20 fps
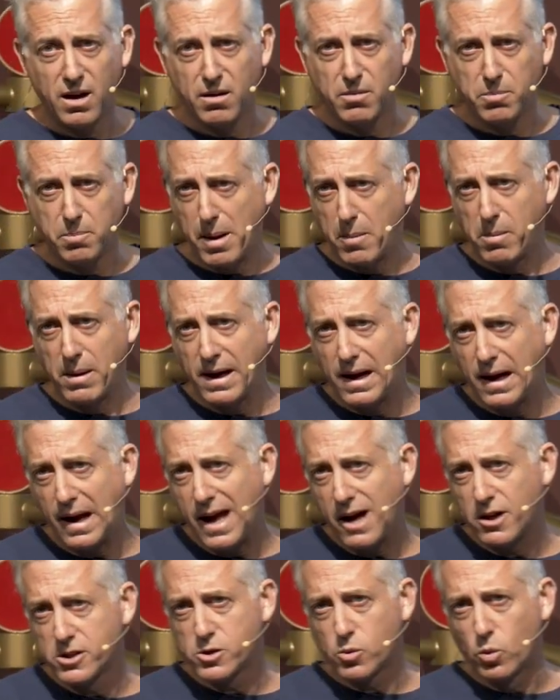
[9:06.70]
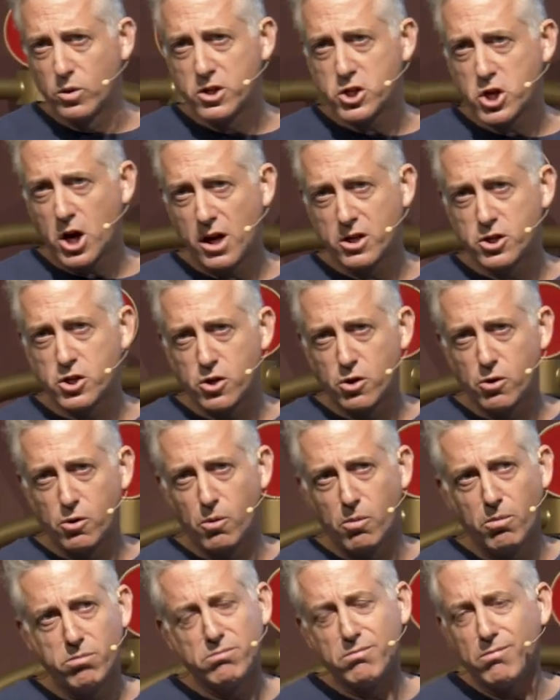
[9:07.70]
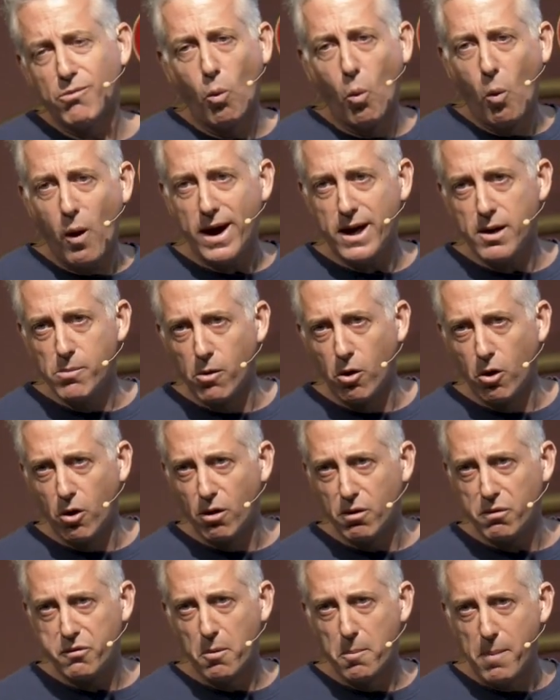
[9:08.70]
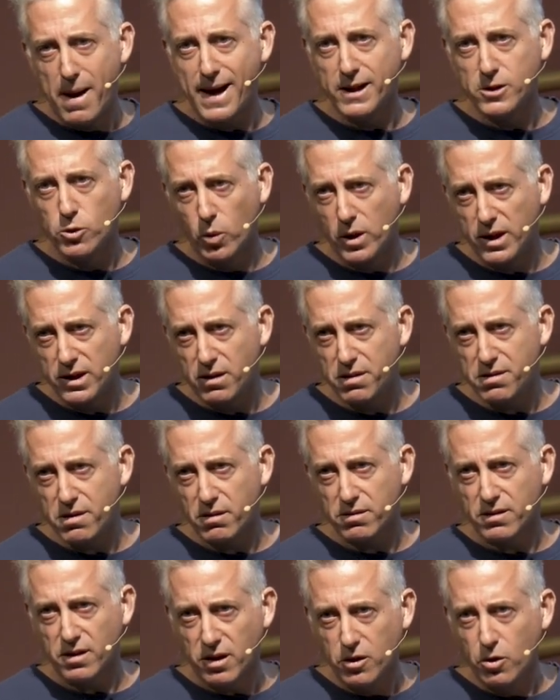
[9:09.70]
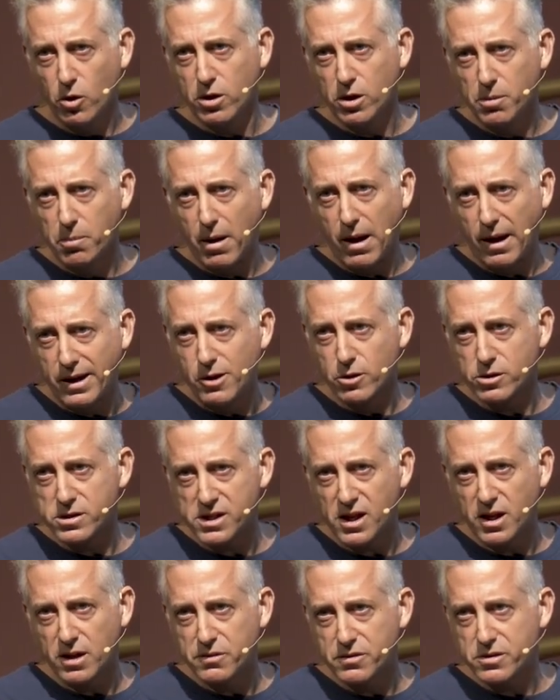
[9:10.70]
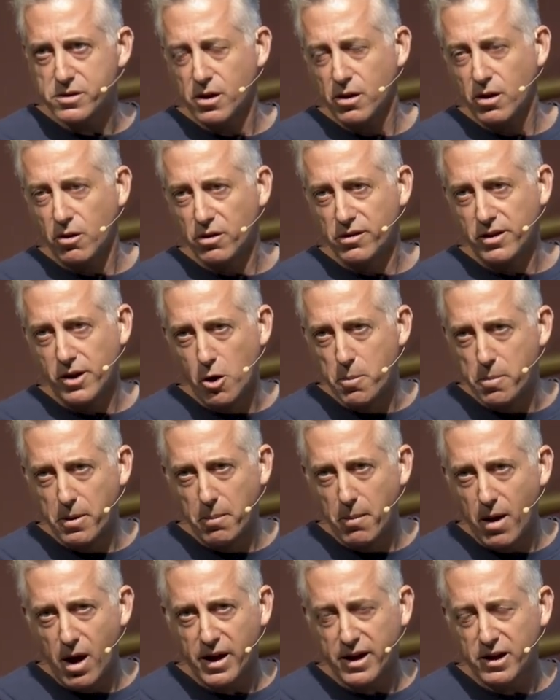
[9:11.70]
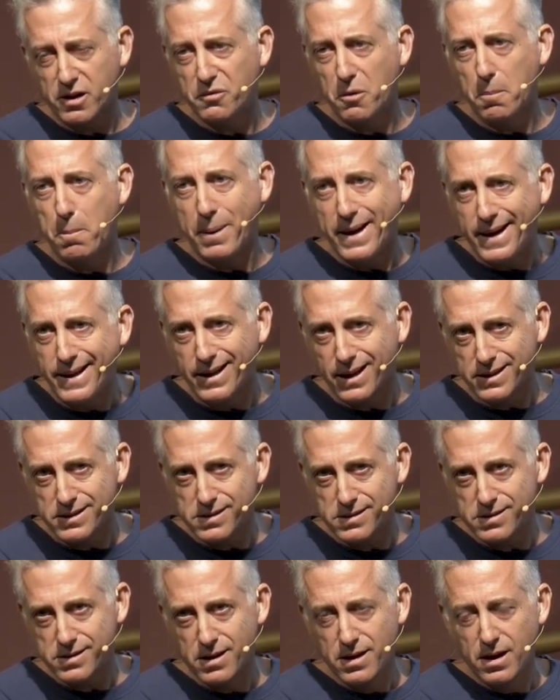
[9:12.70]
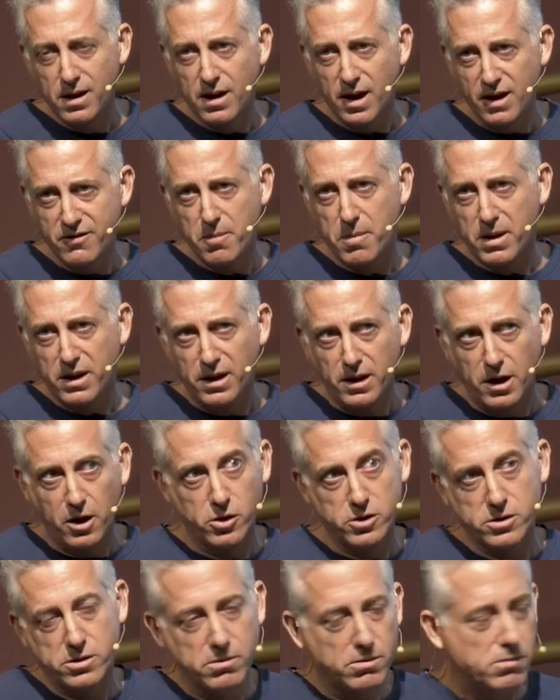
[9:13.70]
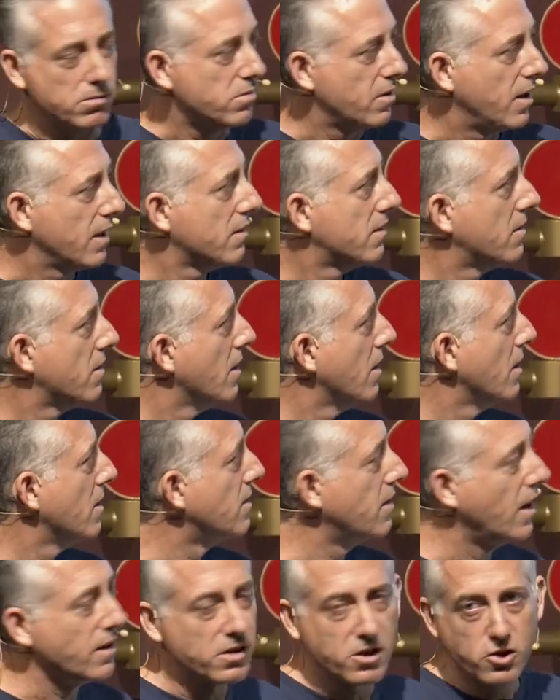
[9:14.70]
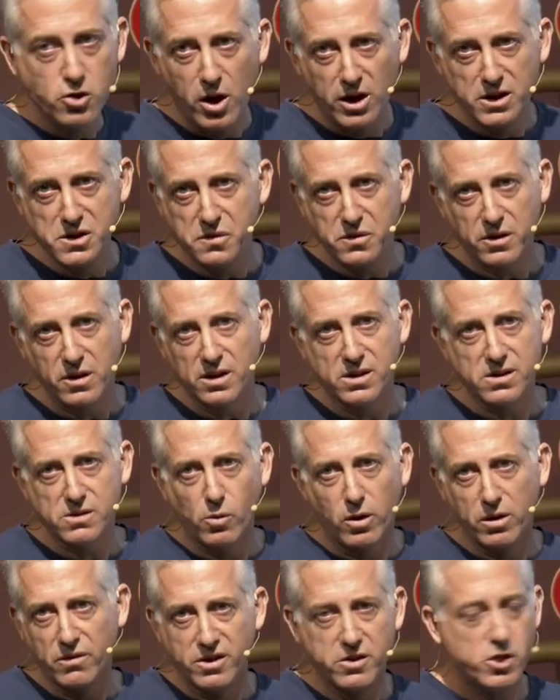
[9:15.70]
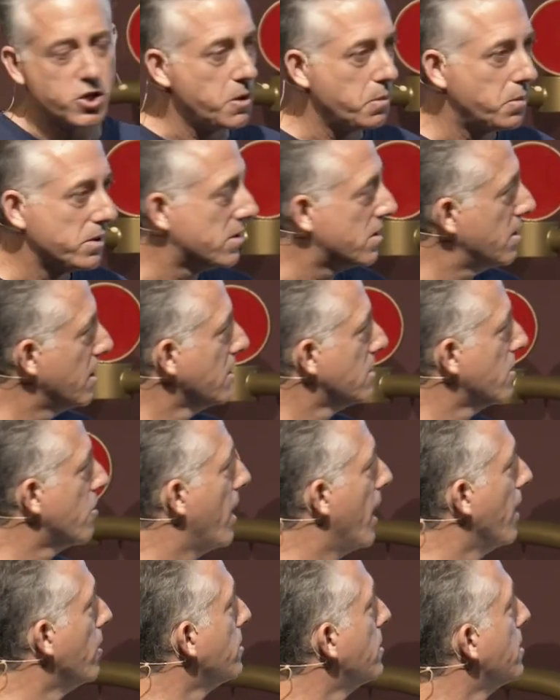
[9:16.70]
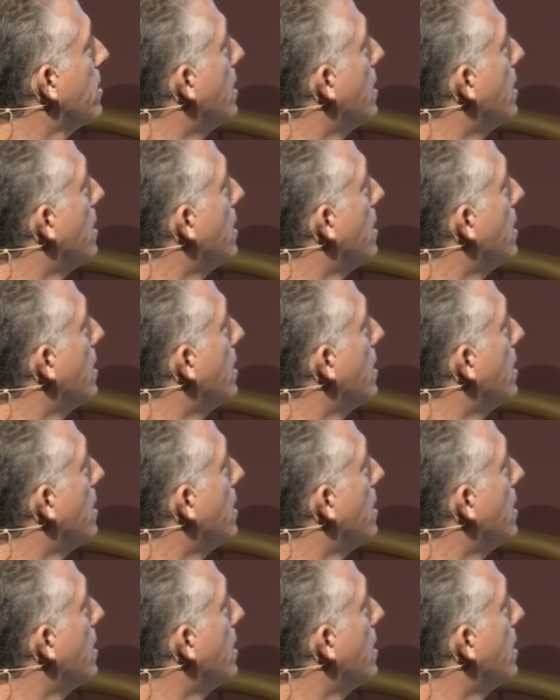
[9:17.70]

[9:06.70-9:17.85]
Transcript: public clouds will charge you way more for bandwidth that you could buy yourselves on the open market for peanuts. Everybody knows that data transfer is one of the cheapest things around.